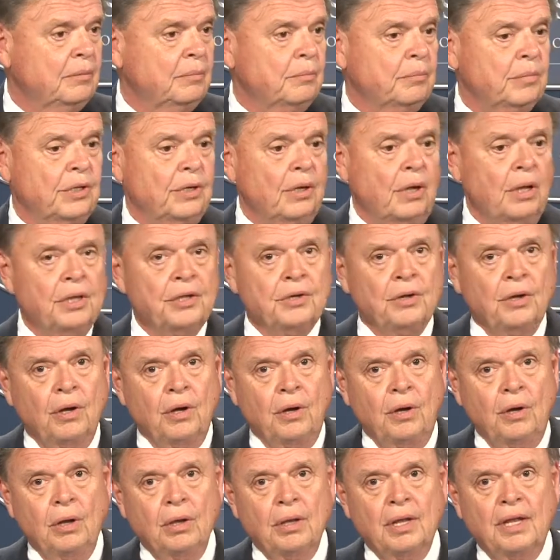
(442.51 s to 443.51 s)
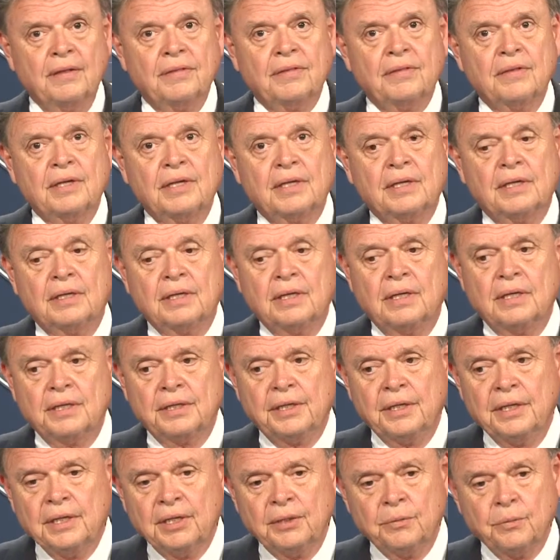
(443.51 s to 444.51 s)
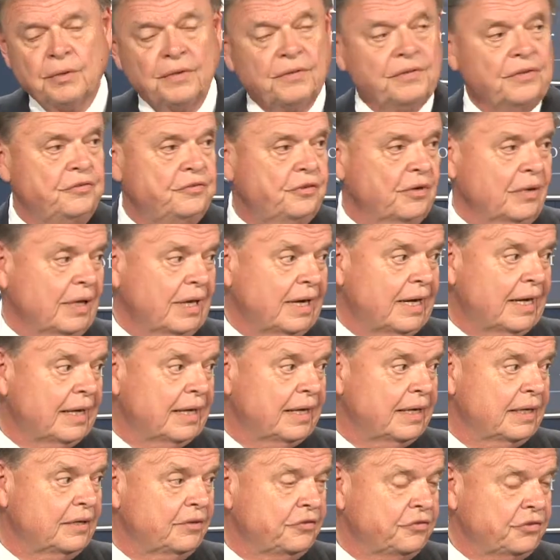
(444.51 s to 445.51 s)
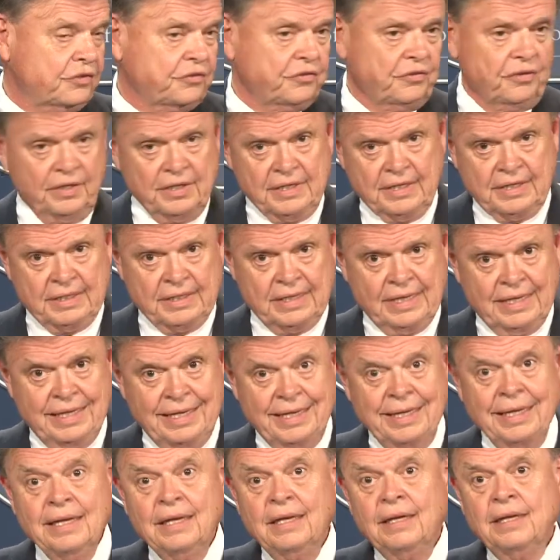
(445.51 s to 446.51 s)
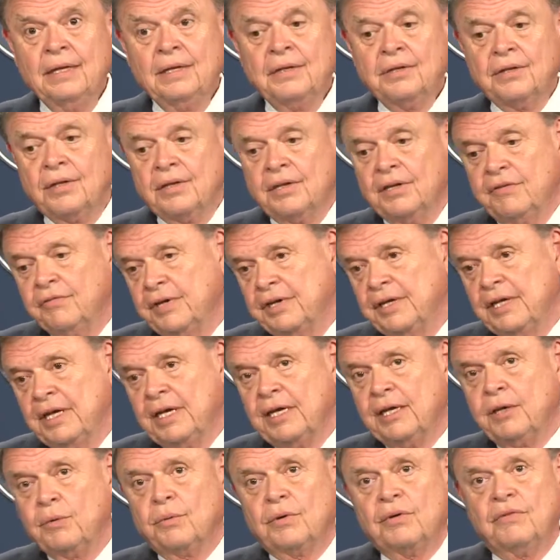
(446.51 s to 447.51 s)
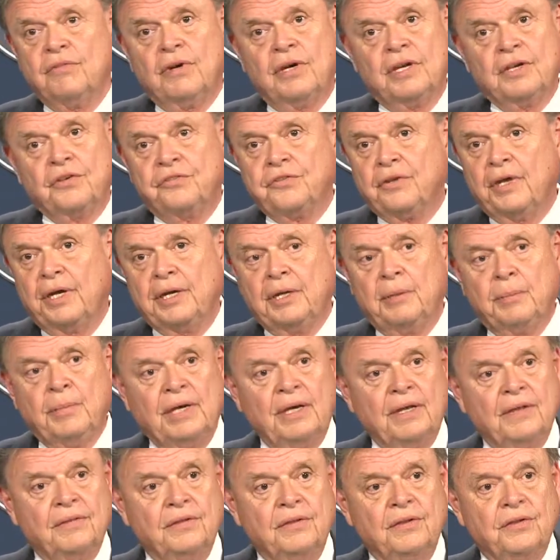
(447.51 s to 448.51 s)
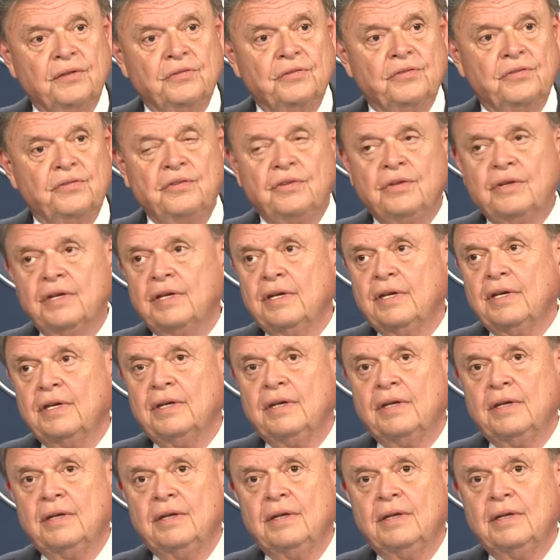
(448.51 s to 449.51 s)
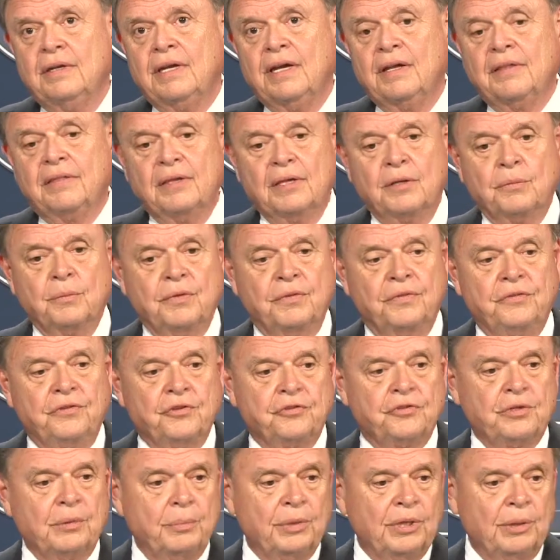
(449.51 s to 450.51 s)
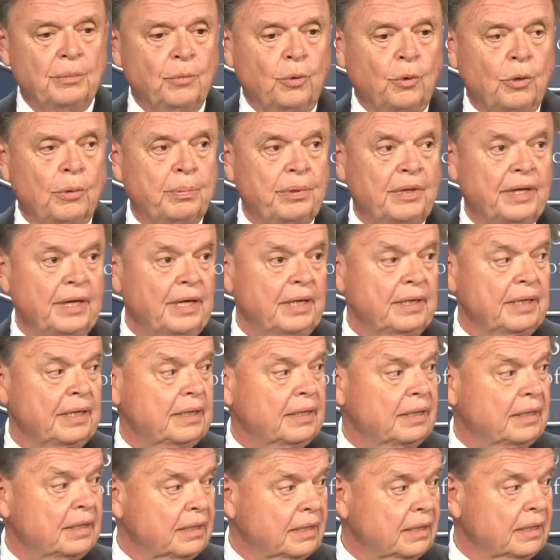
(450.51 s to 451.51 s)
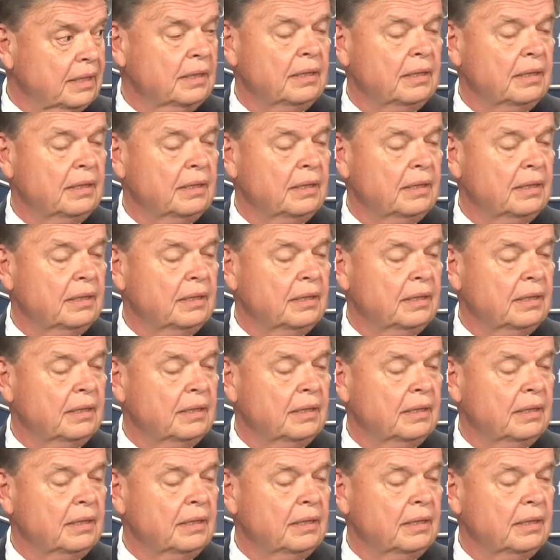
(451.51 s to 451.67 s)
But all in all, I think, again, with the July 16 delivery date, we're very excited about this. And I think with just a bit more planning,